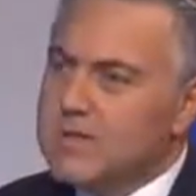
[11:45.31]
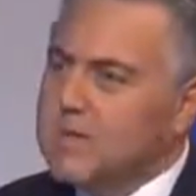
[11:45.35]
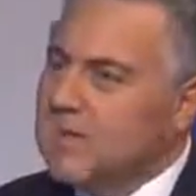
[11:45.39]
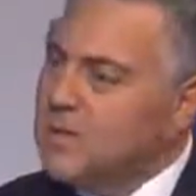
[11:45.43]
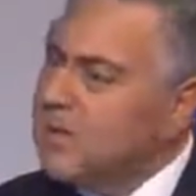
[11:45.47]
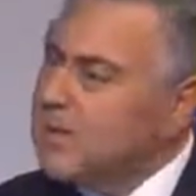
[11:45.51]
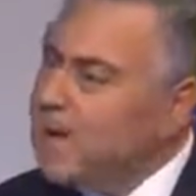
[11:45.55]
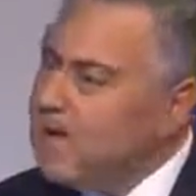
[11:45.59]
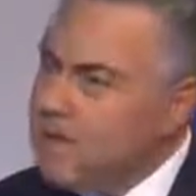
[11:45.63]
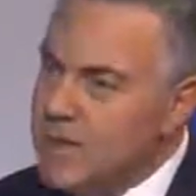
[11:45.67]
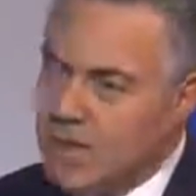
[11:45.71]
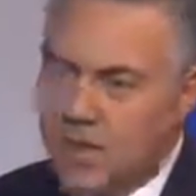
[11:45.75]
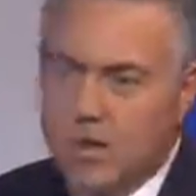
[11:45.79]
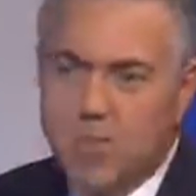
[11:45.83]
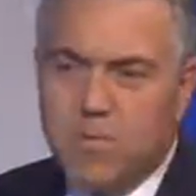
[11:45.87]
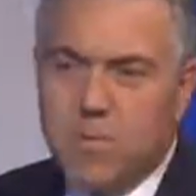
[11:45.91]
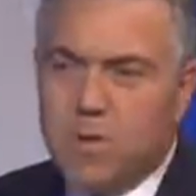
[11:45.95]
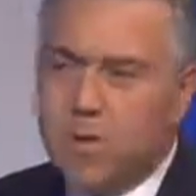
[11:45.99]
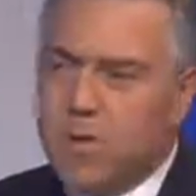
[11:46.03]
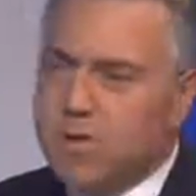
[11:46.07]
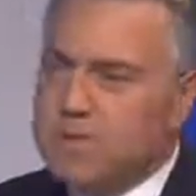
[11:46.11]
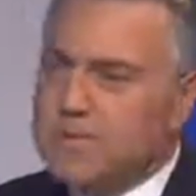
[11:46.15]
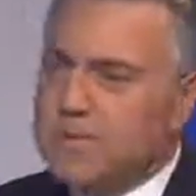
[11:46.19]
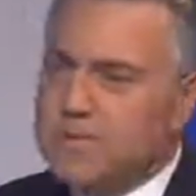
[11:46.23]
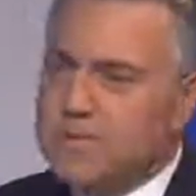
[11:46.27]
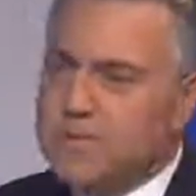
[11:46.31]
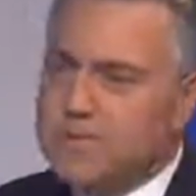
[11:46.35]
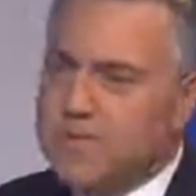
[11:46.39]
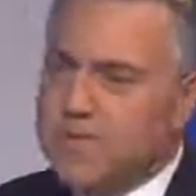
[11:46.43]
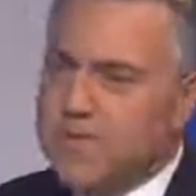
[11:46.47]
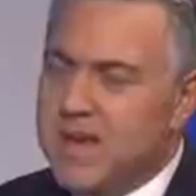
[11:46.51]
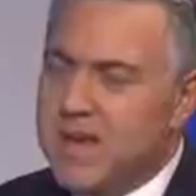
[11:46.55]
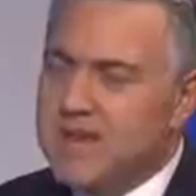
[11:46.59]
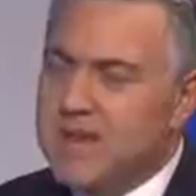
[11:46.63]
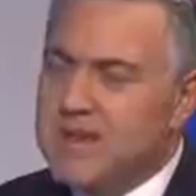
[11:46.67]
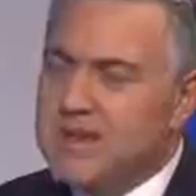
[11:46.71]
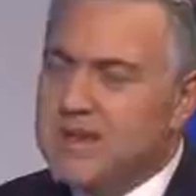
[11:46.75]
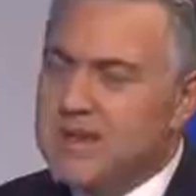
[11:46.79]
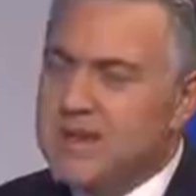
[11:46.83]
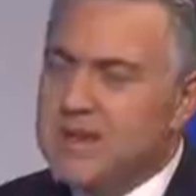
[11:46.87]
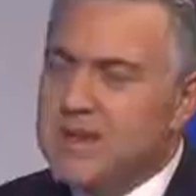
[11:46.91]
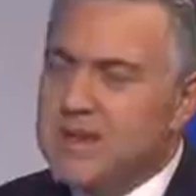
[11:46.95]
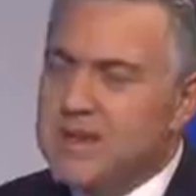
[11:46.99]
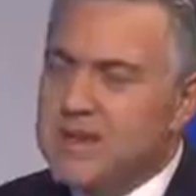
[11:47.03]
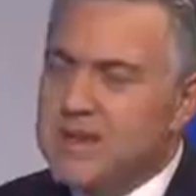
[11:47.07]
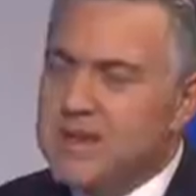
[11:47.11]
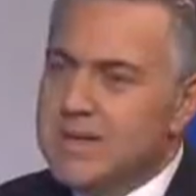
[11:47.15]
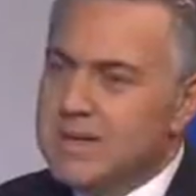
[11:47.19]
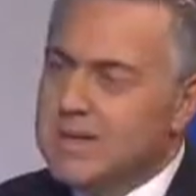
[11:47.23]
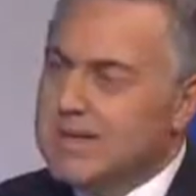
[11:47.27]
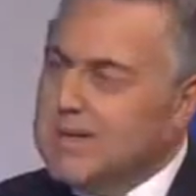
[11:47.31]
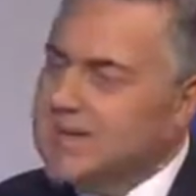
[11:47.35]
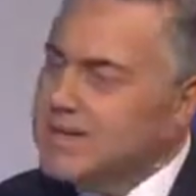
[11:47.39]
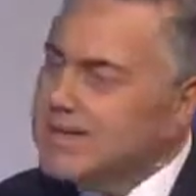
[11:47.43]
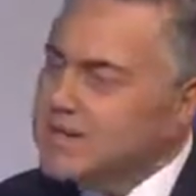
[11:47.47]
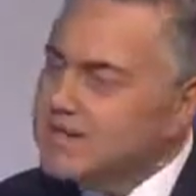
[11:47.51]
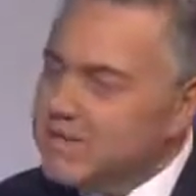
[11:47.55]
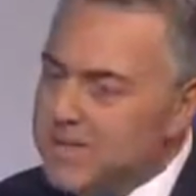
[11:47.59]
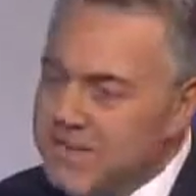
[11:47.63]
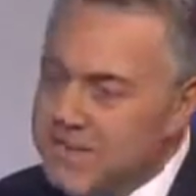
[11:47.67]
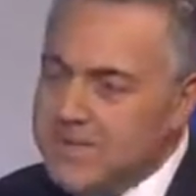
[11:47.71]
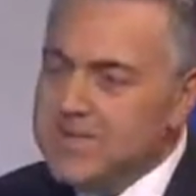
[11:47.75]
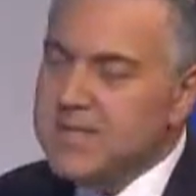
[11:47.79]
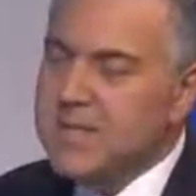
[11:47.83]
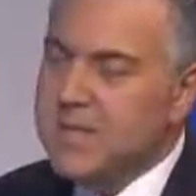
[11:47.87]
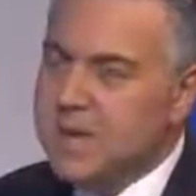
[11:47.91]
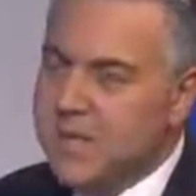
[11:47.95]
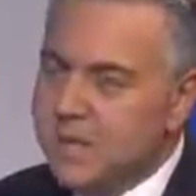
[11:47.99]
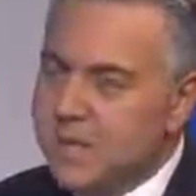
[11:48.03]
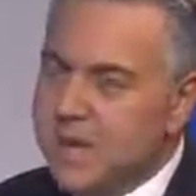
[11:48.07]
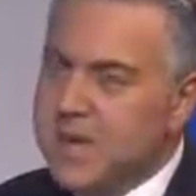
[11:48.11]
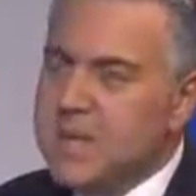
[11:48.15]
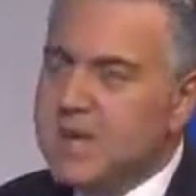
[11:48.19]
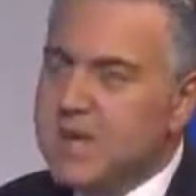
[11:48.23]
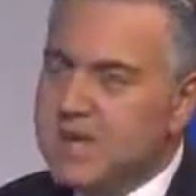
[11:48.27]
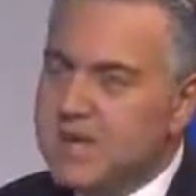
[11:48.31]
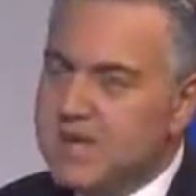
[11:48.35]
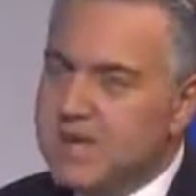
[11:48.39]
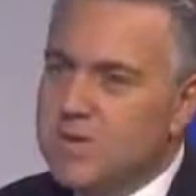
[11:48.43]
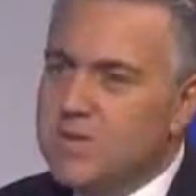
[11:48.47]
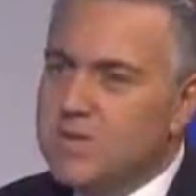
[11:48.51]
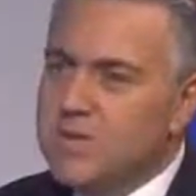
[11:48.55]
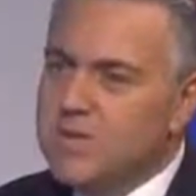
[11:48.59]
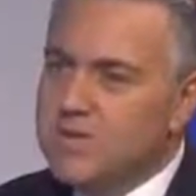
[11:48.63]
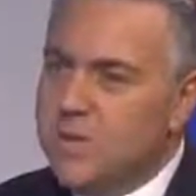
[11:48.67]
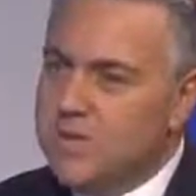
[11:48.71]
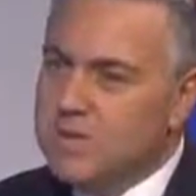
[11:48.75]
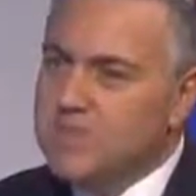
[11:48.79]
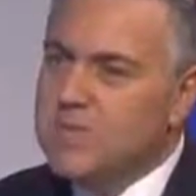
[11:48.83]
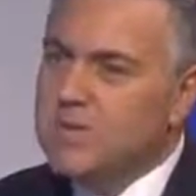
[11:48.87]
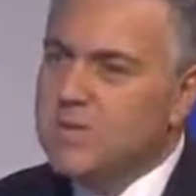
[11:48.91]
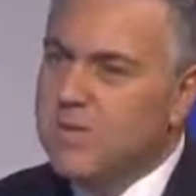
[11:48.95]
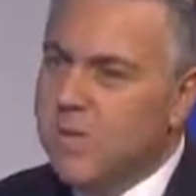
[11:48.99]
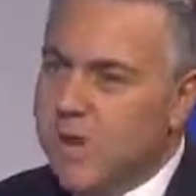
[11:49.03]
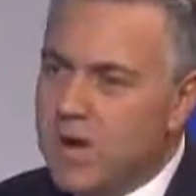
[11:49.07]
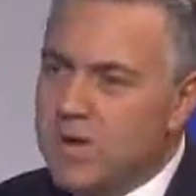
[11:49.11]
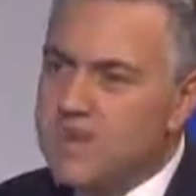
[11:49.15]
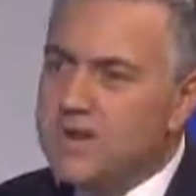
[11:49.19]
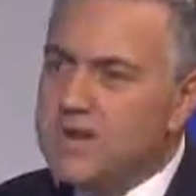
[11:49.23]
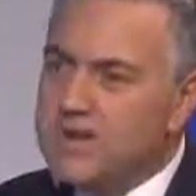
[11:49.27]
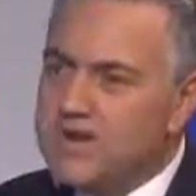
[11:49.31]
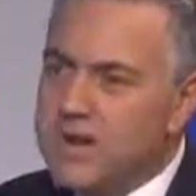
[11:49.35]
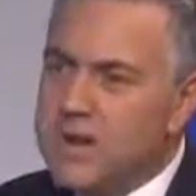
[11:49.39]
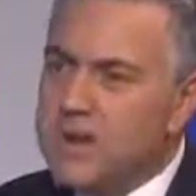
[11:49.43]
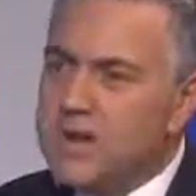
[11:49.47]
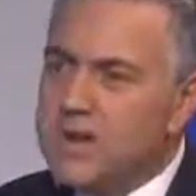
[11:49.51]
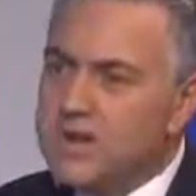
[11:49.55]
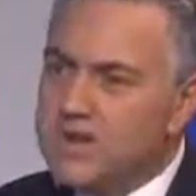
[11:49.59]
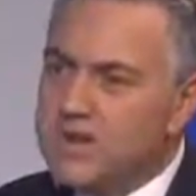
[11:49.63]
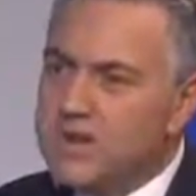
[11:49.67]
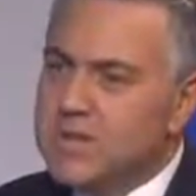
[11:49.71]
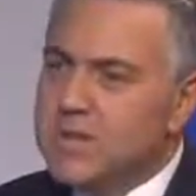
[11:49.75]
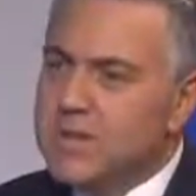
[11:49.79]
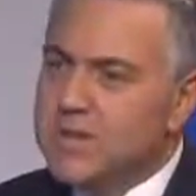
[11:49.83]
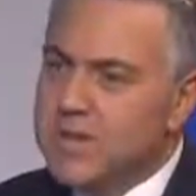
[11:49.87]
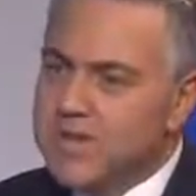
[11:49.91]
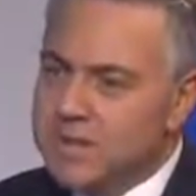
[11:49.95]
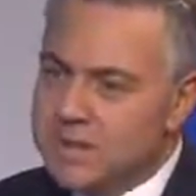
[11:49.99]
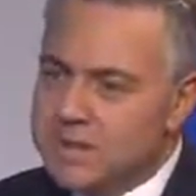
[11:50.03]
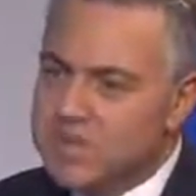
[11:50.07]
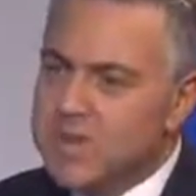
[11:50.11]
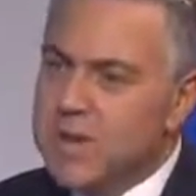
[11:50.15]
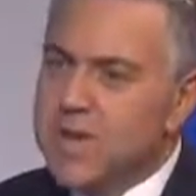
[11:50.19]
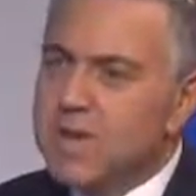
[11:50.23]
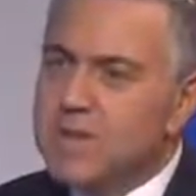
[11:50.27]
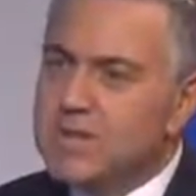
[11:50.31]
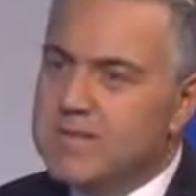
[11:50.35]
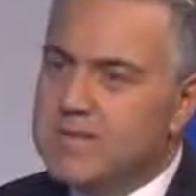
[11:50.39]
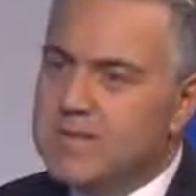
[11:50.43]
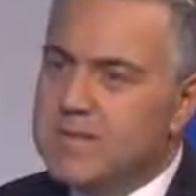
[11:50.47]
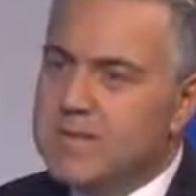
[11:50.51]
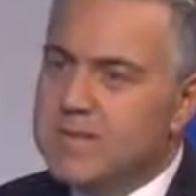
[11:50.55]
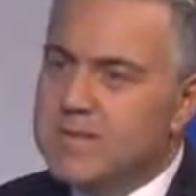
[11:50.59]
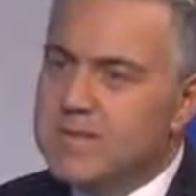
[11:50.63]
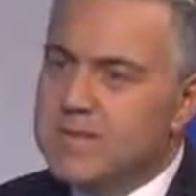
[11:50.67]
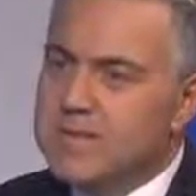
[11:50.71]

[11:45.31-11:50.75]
We make no apologies for that. Uh, the best thing we can do is what's right for the nation, and we expect